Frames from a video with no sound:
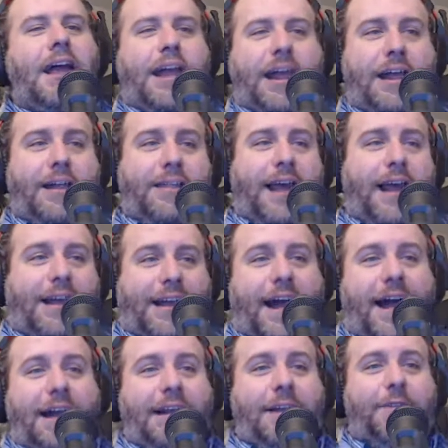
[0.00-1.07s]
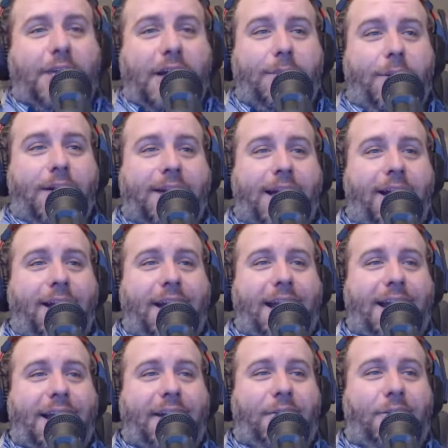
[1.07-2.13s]
is kind of
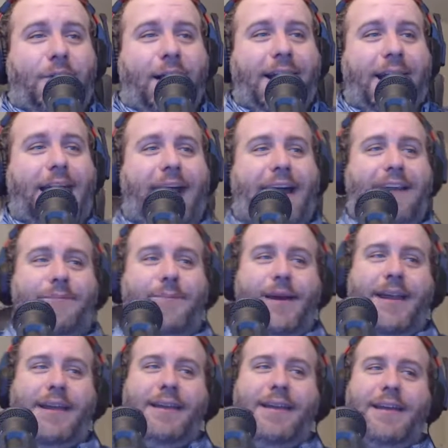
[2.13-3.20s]
libertarian on one hand, but